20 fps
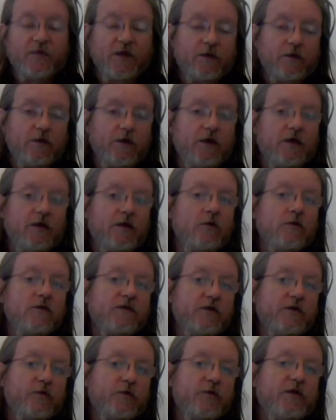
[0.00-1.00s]
There can
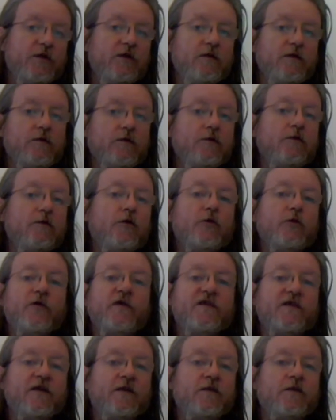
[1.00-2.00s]
also be
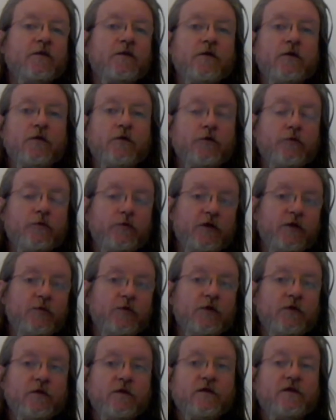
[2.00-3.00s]
long-standing
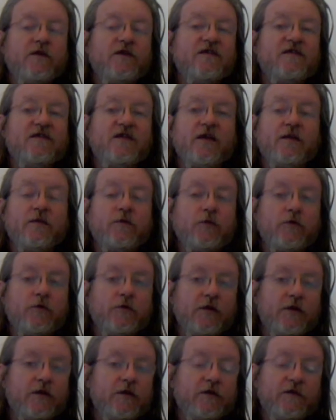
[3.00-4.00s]
agreements,
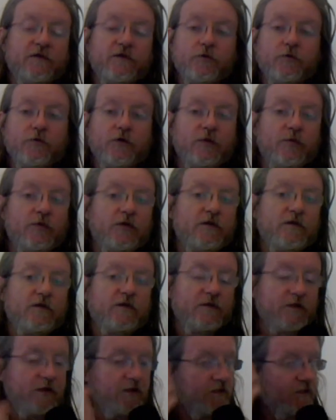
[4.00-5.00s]
standardized
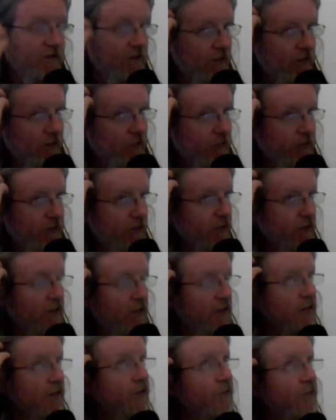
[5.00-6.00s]
agreements that say, okay,
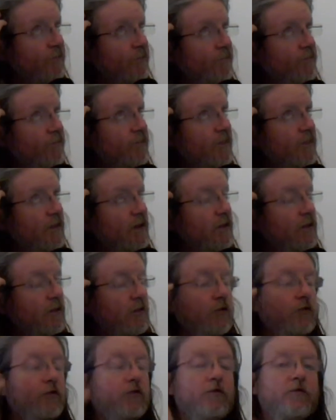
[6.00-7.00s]

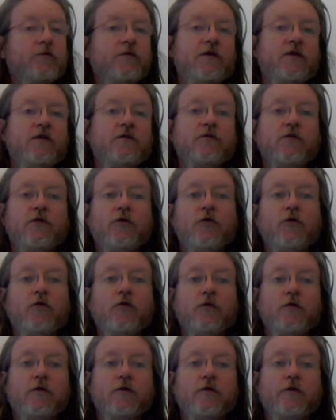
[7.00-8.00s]
you don't need to call